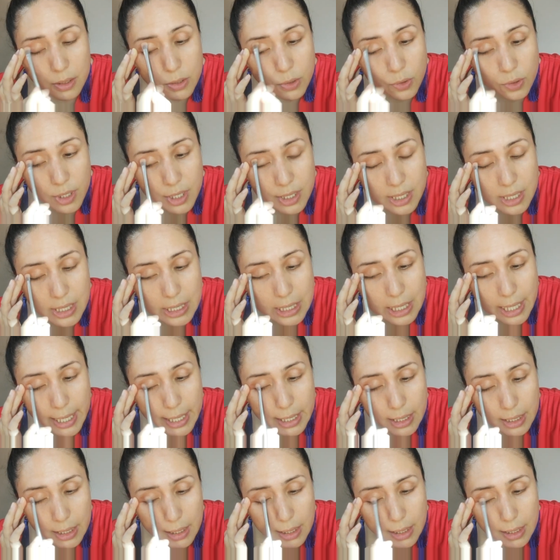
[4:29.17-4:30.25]
So this is
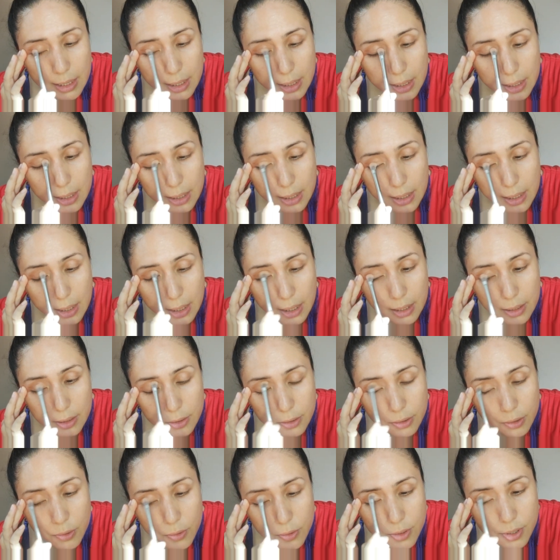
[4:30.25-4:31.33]
like a
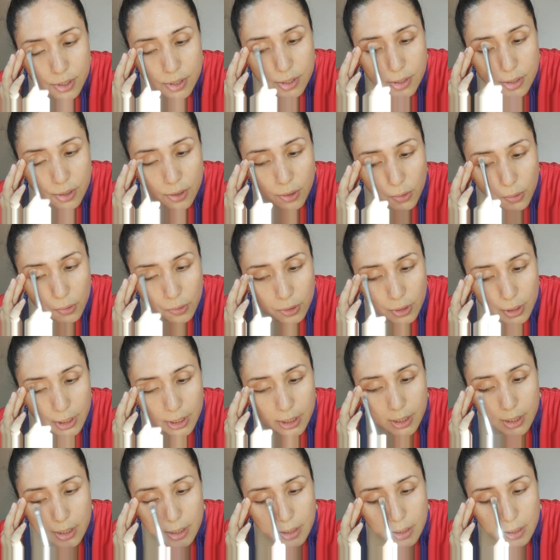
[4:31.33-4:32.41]
rose
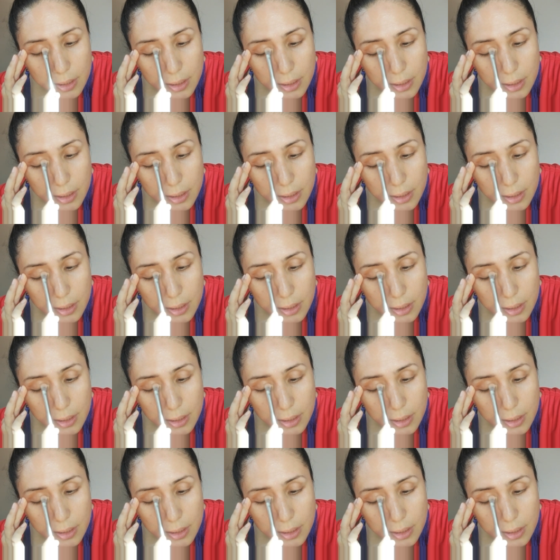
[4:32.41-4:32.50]
gold